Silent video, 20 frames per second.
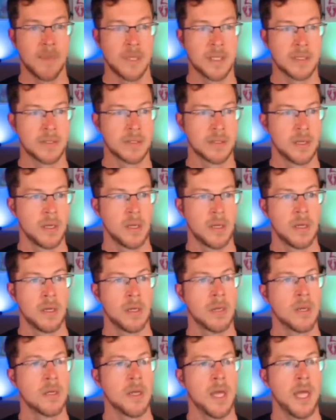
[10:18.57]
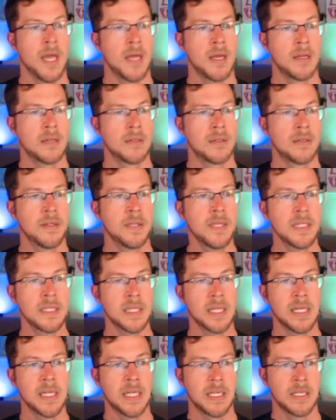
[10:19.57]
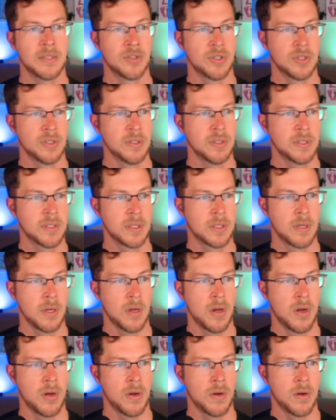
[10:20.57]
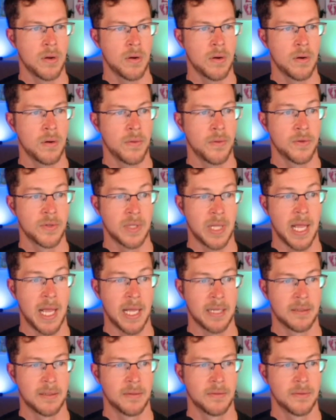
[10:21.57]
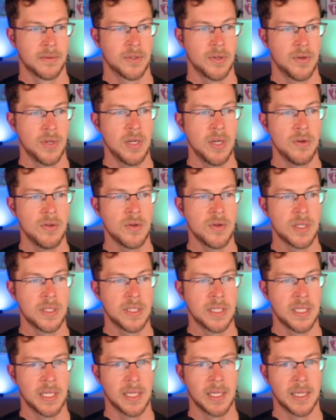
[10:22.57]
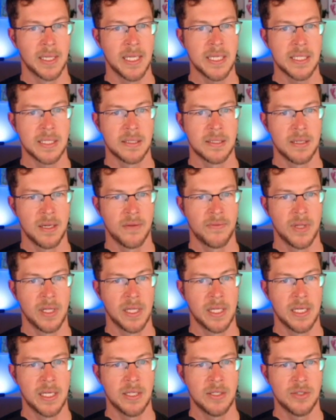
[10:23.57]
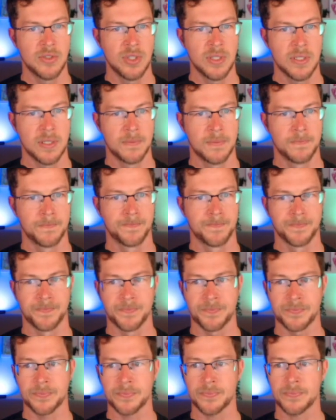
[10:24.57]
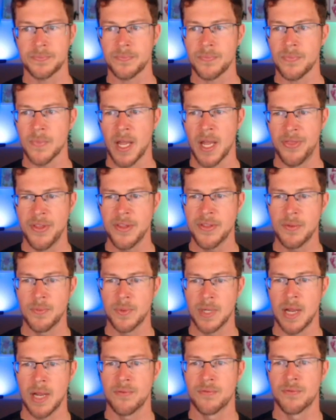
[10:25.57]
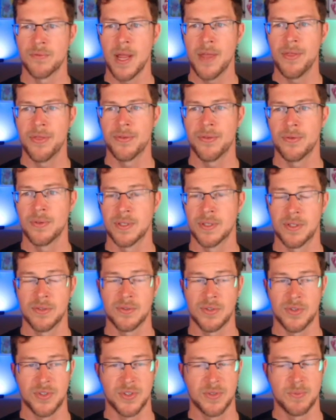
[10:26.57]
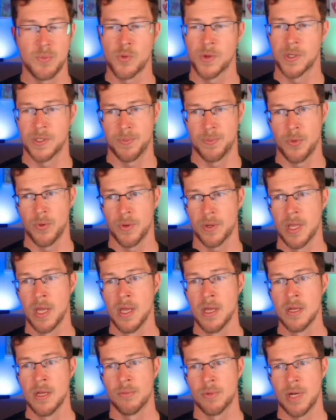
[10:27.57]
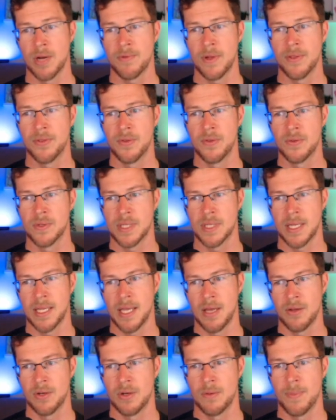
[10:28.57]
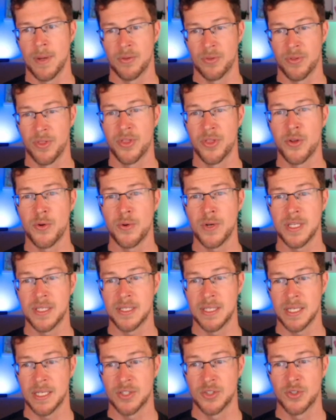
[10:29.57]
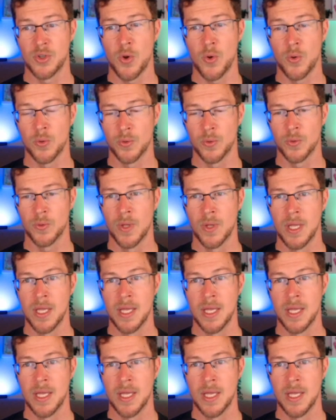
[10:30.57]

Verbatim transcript: is. And these lineages are, there's a lot. So here you can see a list of the lineages. I think that when I read through this, there's a smorgasbord. When I read through this, I counted about 36 total